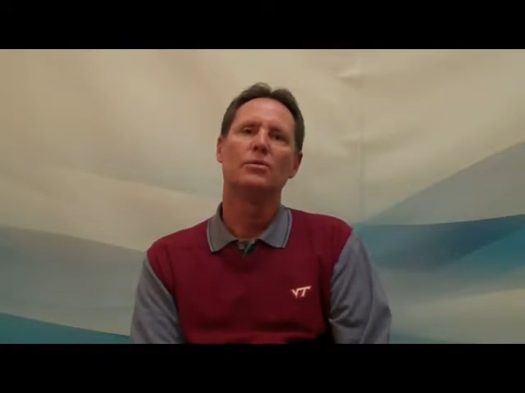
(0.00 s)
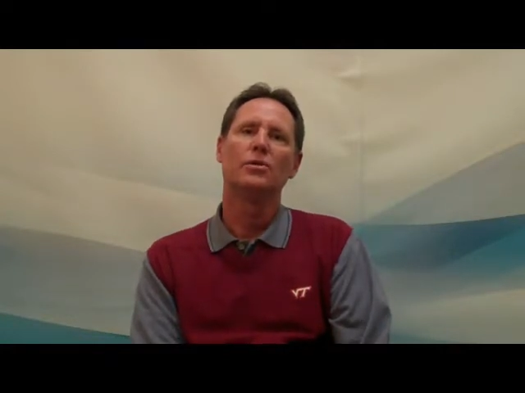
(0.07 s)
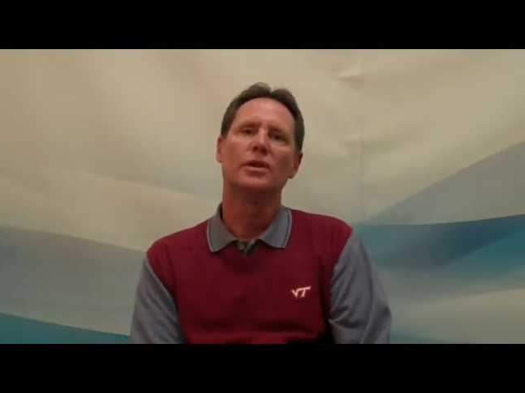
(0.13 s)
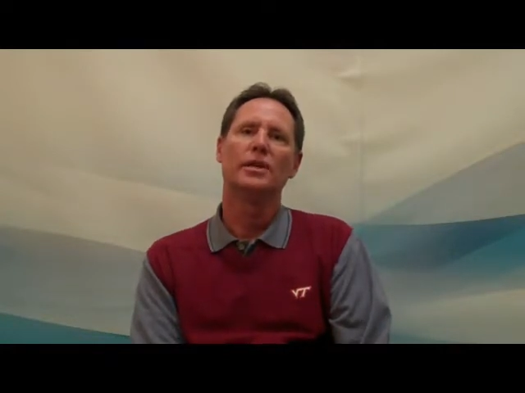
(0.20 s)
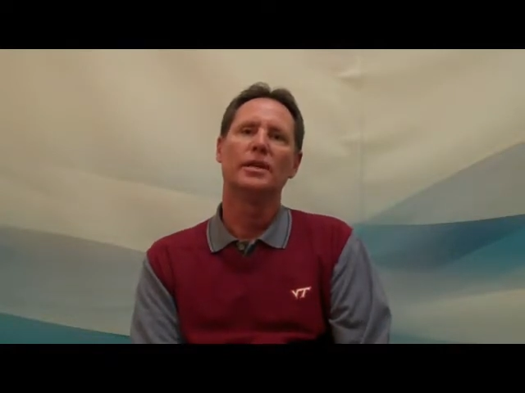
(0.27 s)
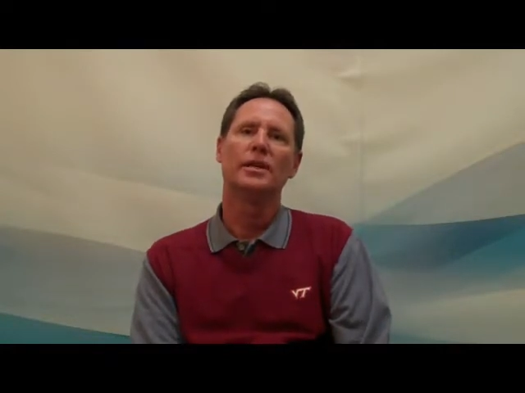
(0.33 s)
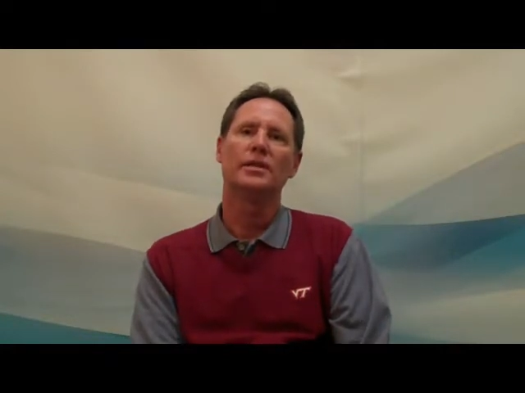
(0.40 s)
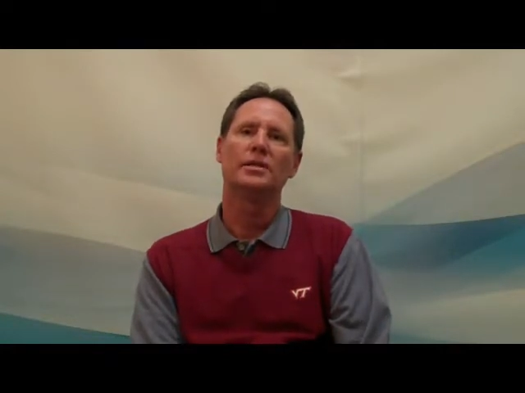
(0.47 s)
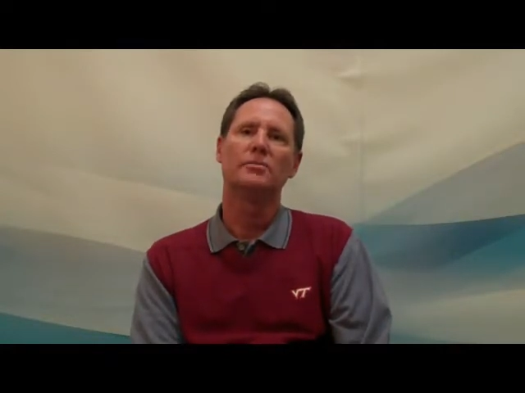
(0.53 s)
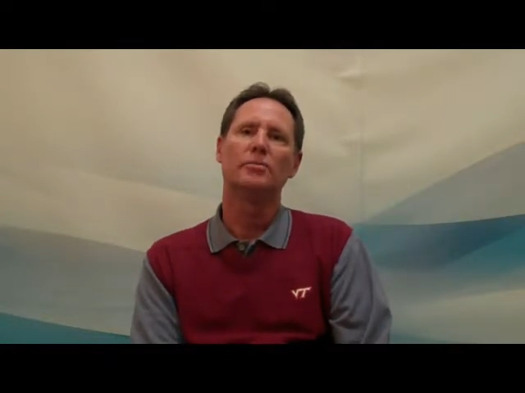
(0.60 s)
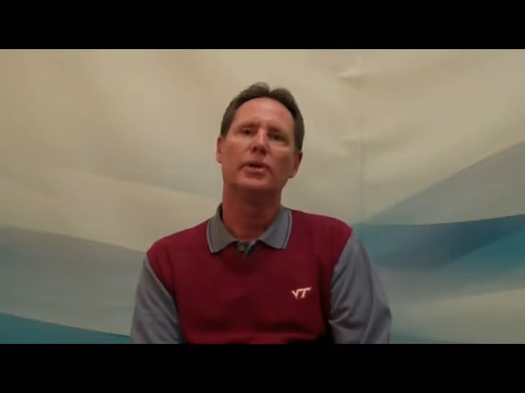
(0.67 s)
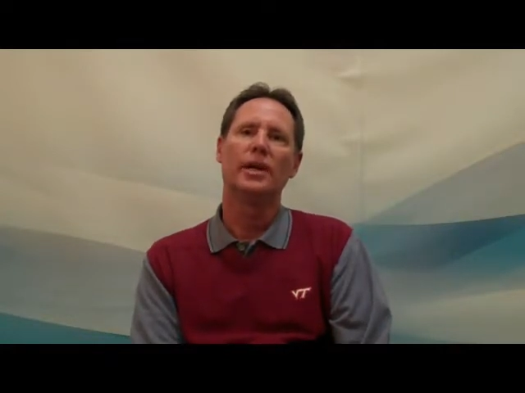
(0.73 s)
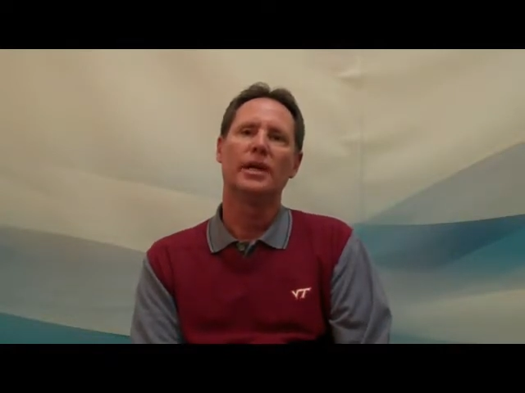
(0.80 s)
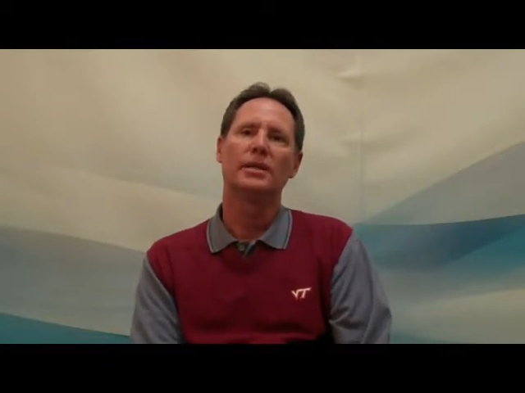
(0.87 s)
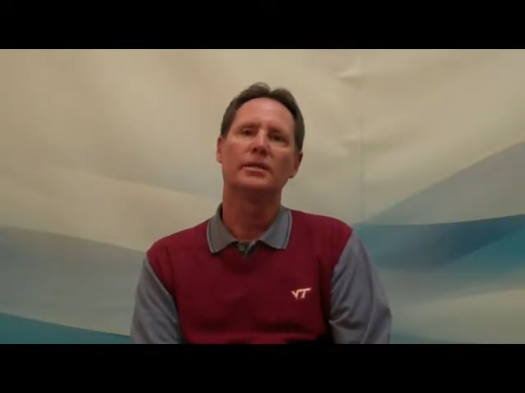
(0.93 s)
with kids
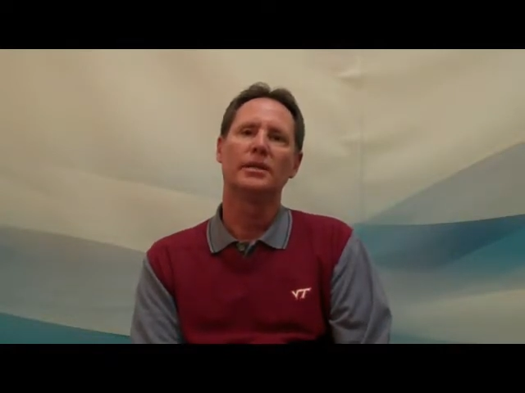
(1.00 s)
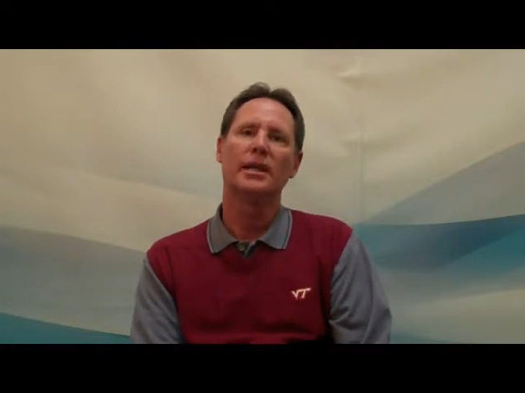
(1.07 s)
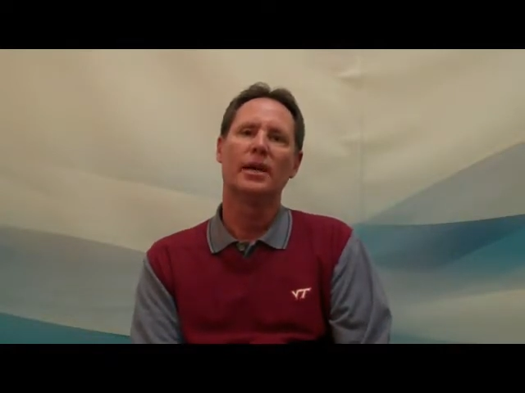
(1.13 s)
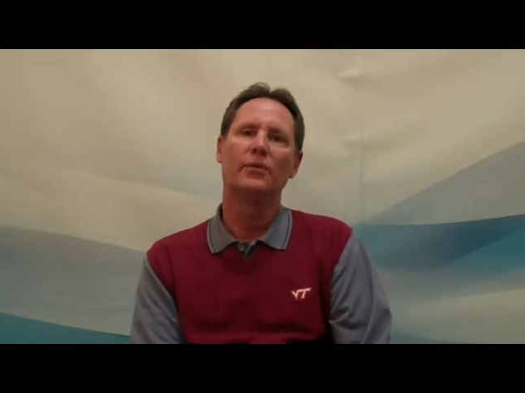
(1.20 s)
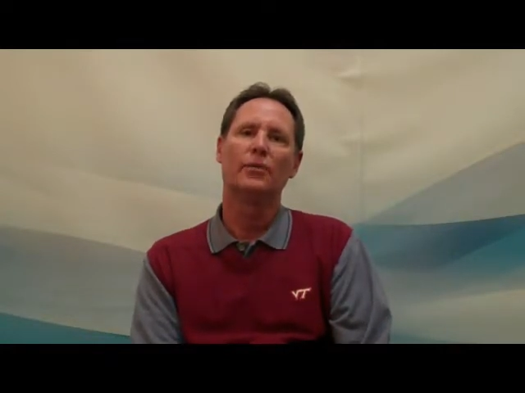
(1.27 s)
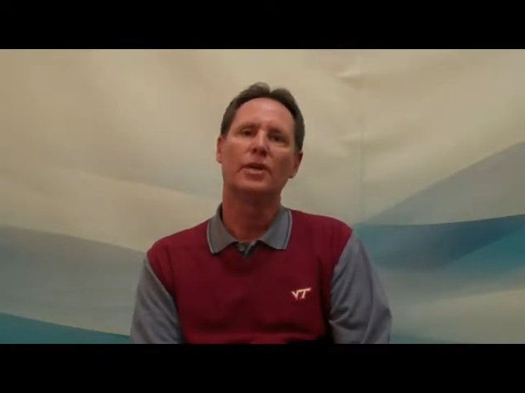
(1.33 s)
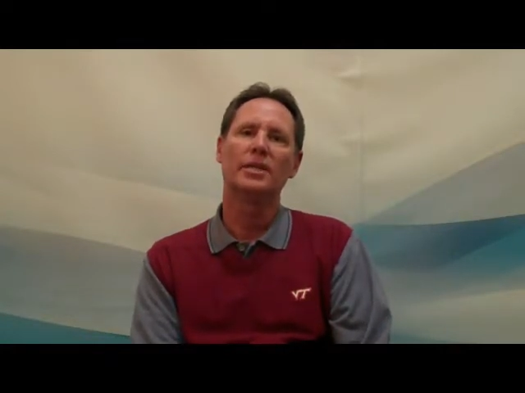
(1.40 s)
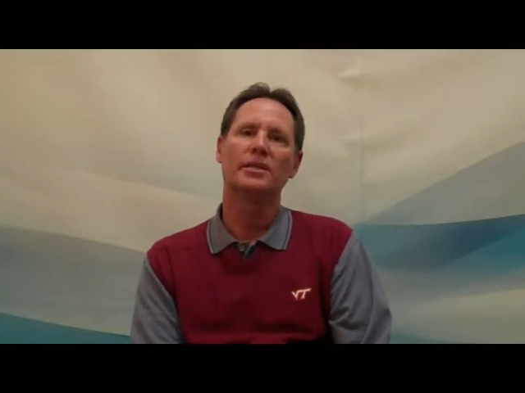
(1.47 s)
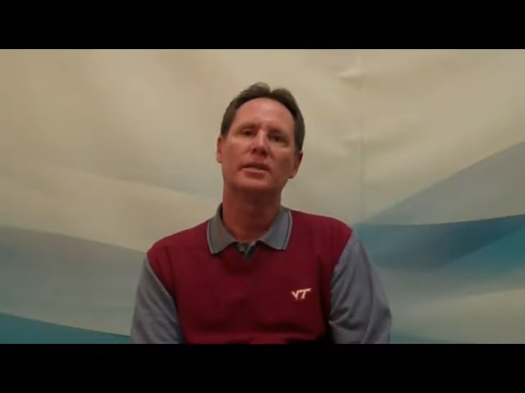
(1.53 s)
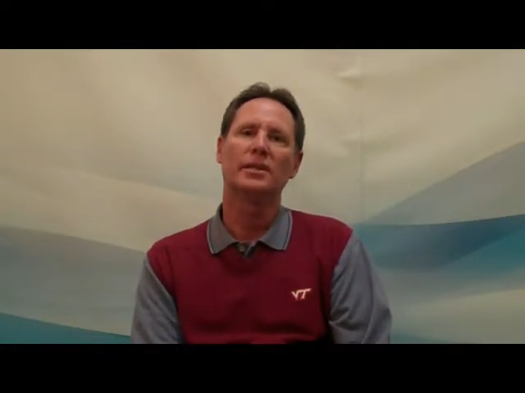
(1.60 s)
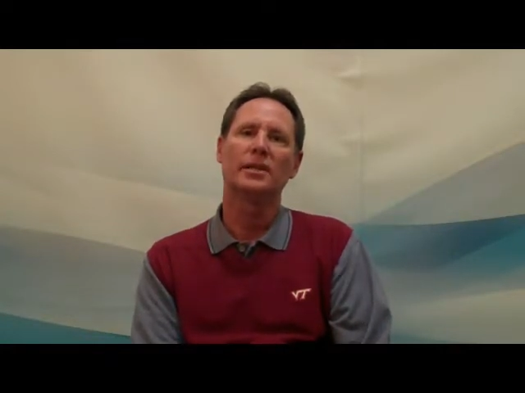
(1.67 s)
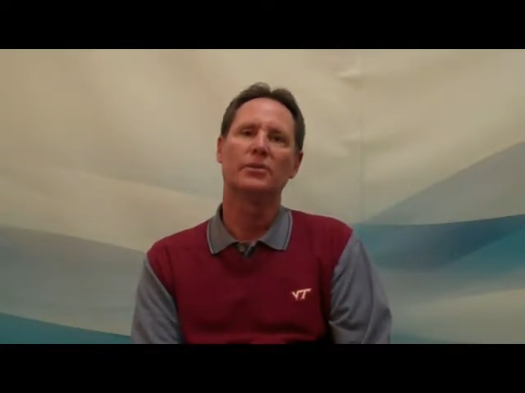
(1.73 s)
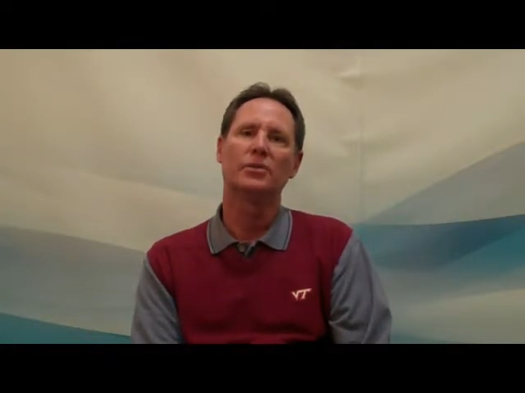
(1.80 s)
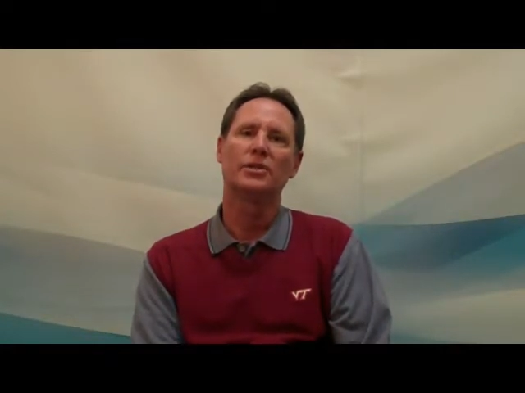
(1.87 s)
and pets and recently